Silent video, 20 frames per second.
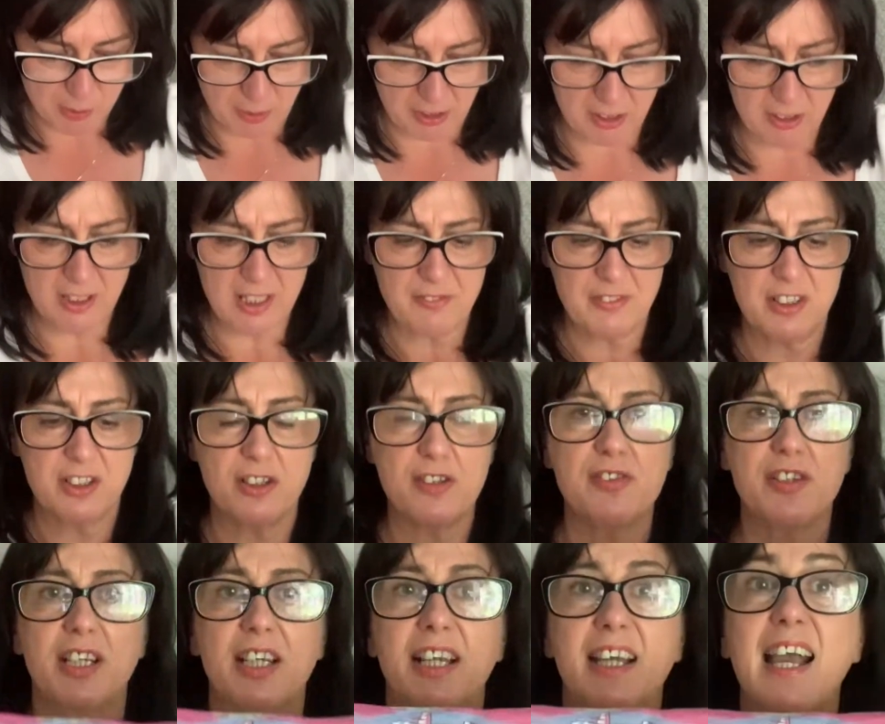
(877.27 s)
I don't even know if you
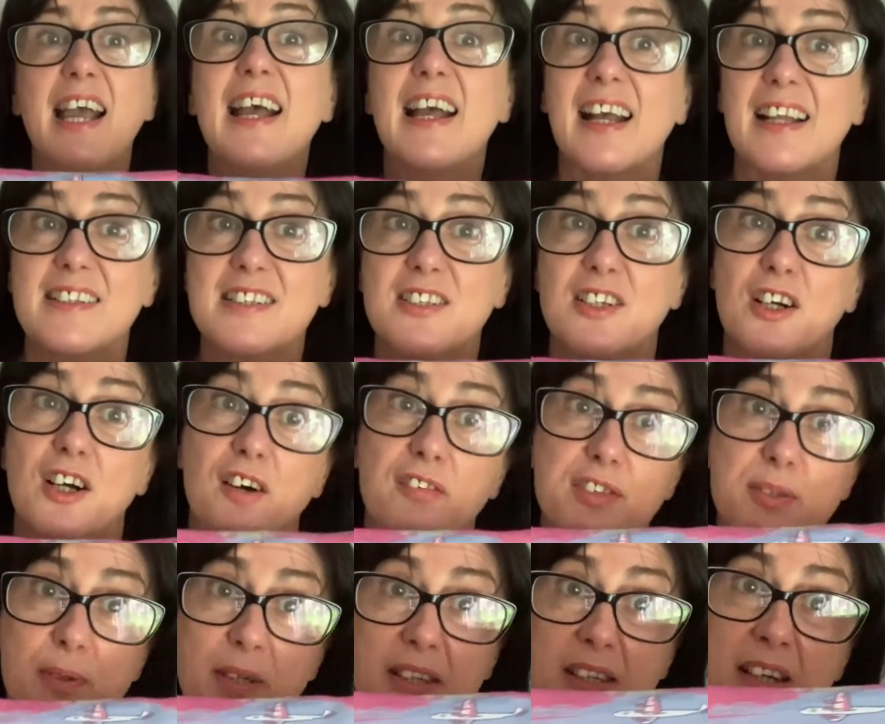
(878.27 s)
can get headscarves
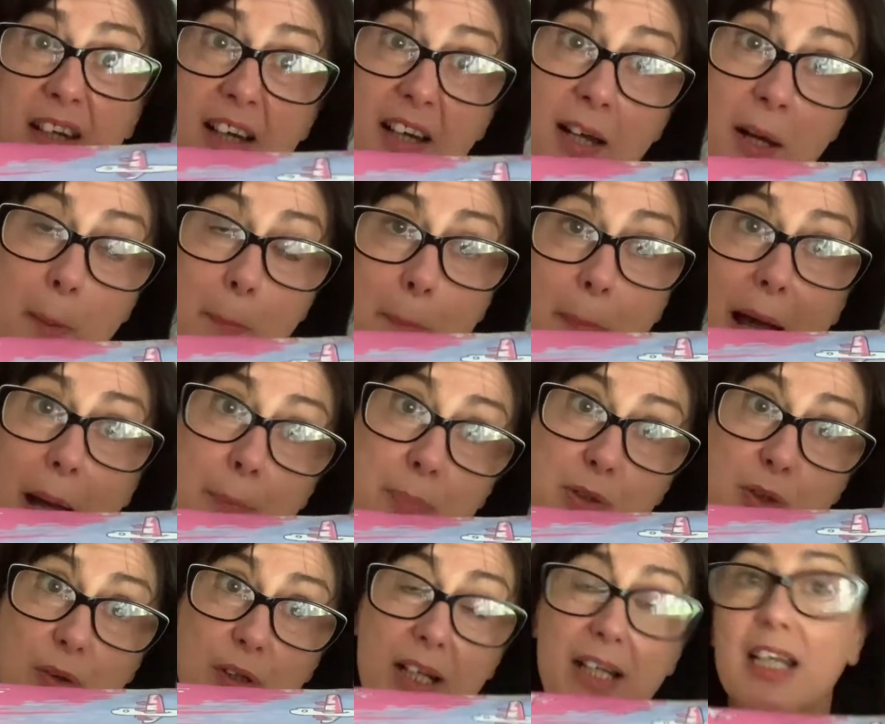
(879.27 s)
with maps
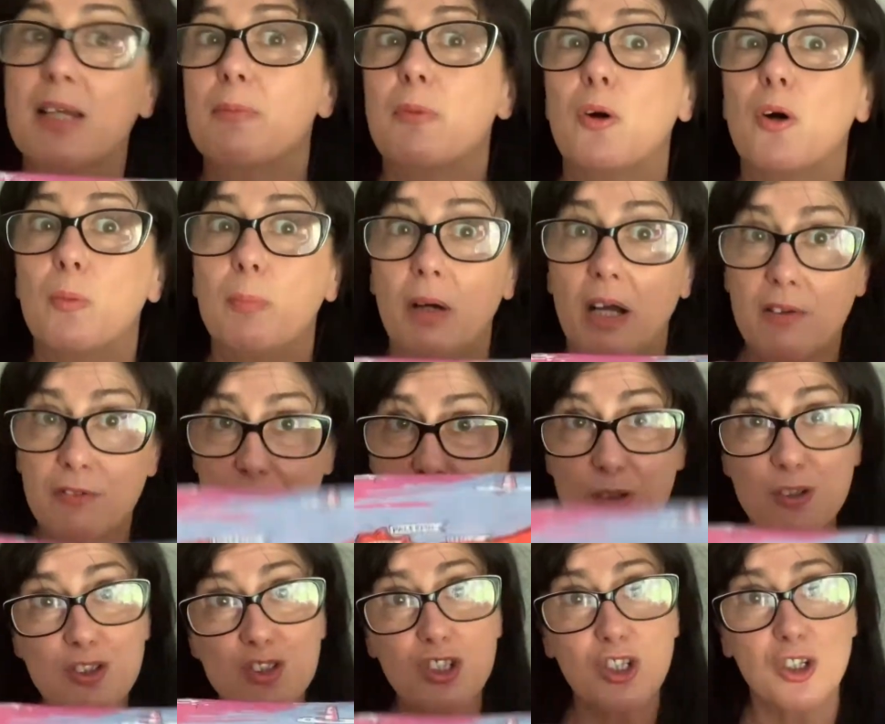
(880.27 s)
on anymore, but I've got
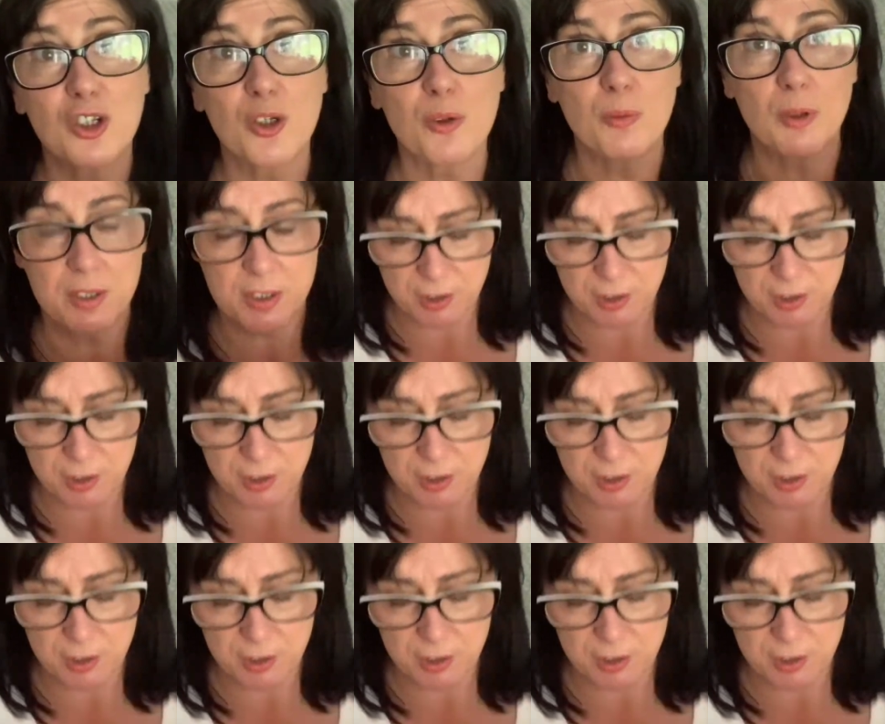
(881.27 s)
2. One's